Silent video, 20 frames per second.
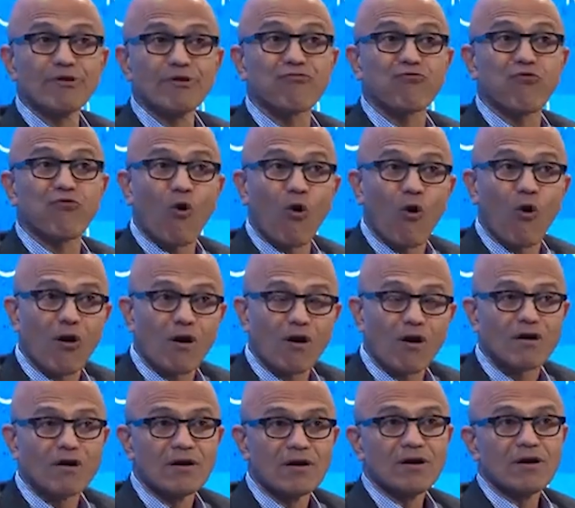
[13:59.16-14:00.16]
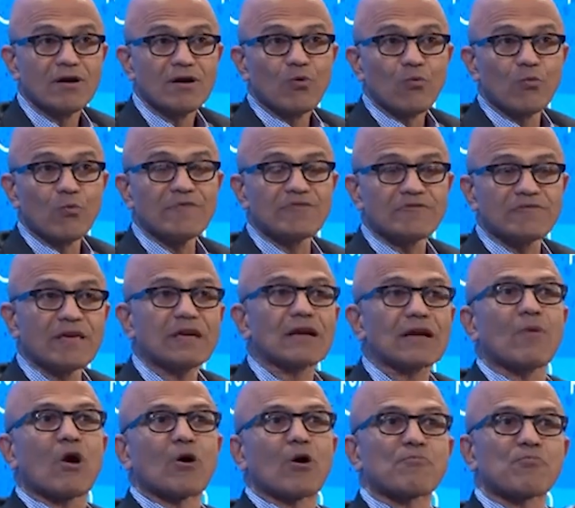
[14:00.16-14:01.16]
Before we think
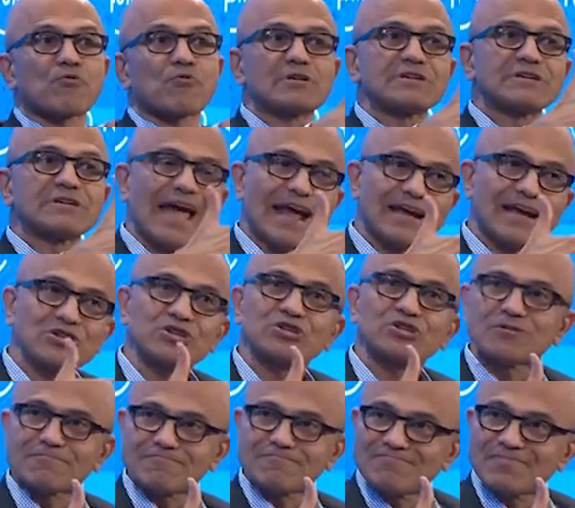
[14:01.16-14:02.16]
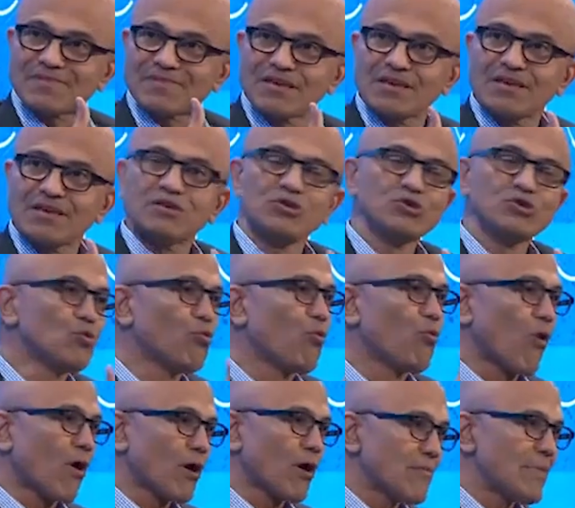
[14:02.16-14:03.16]
about protection, you
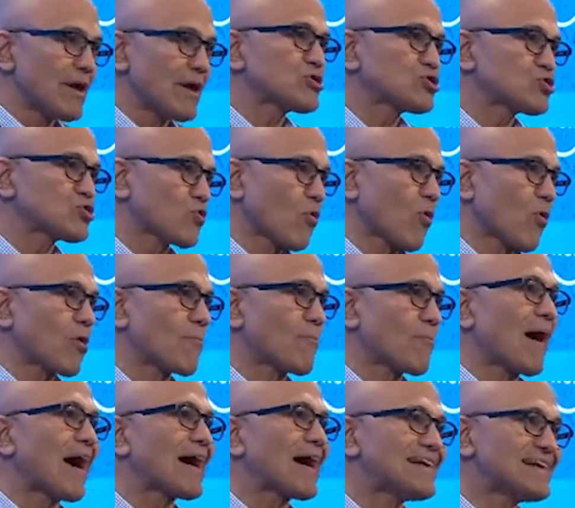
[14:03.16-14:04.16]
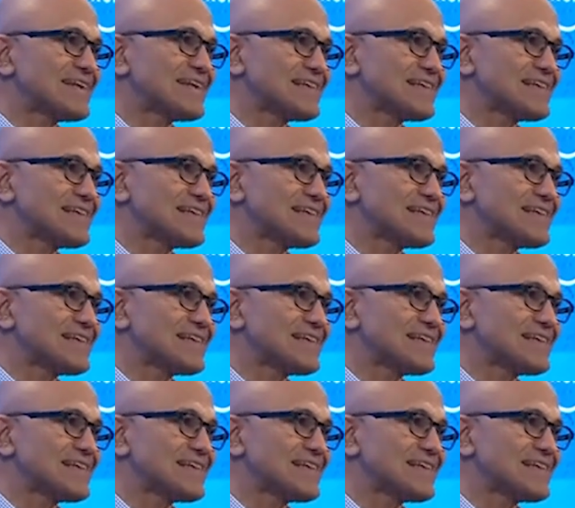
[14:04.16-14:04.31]
want to make sure by